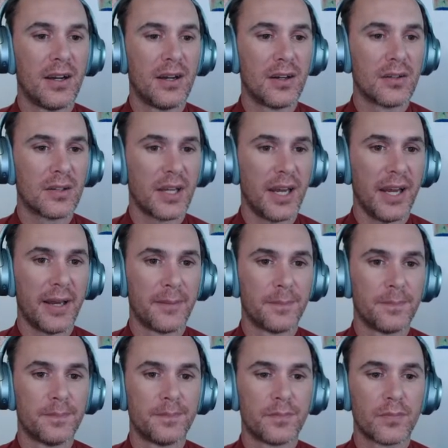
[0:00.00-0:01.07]
Okay.
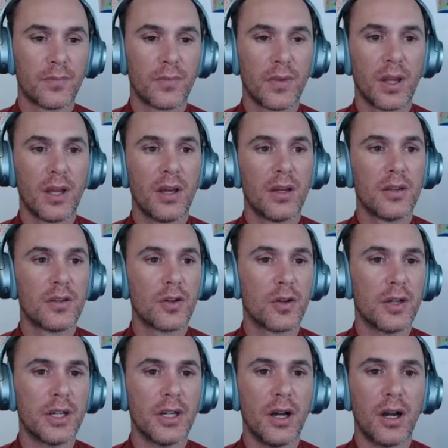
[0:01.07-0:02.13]

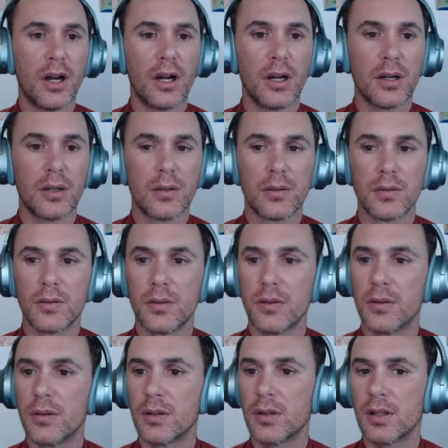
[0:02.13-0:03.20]
During our
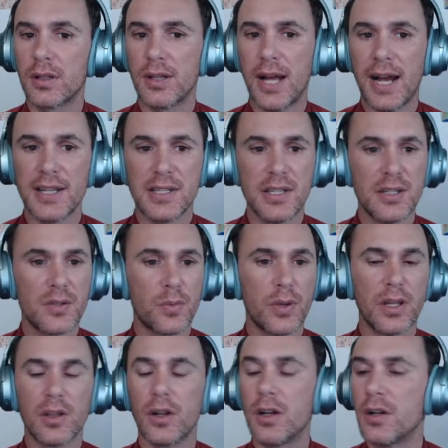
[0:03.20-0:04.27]
classes, we
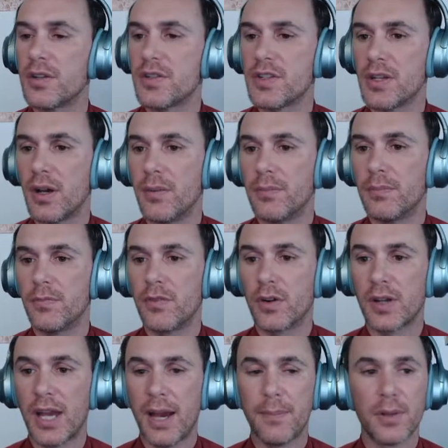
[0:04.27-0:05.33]
learned some
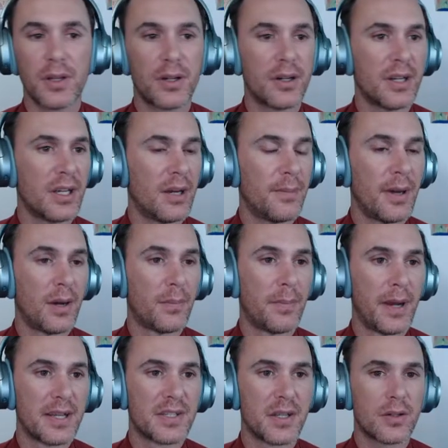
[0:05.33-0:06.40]
vocabulary about
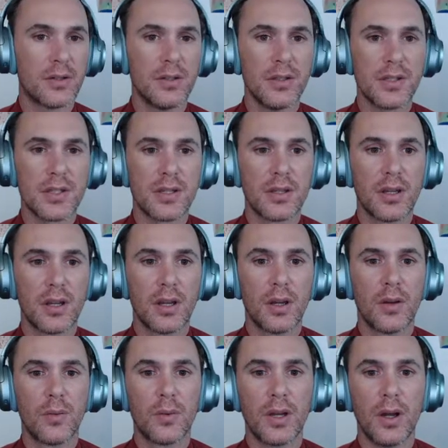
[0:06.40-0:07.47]
bicycles.
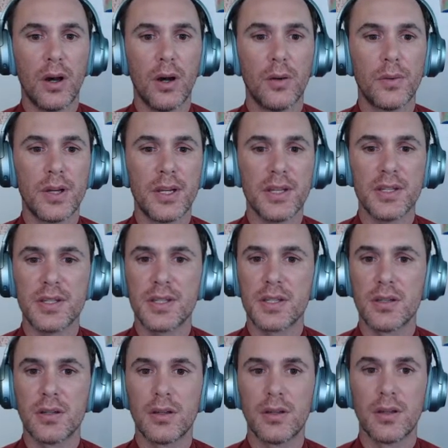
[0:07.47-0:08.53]
We always
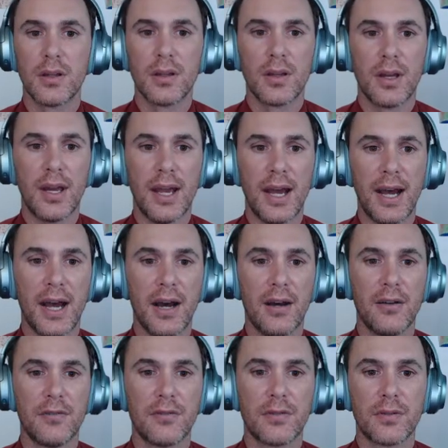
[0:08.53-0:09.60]

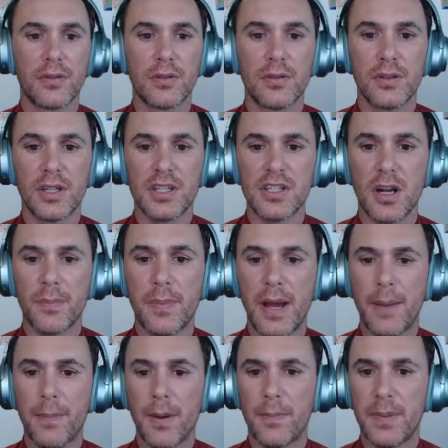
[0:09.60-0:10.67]
have, these are
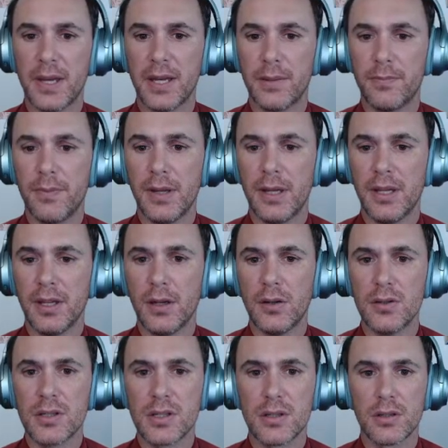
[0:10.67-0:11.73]
Peppa Pig
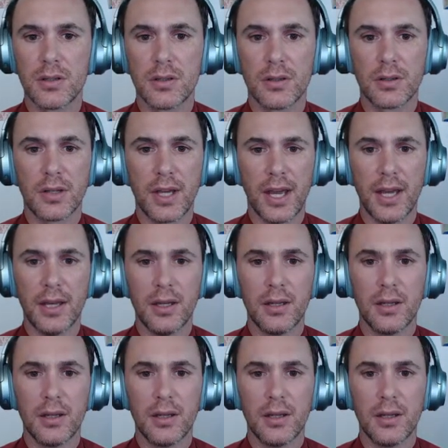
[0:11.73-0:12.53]
videos, okay?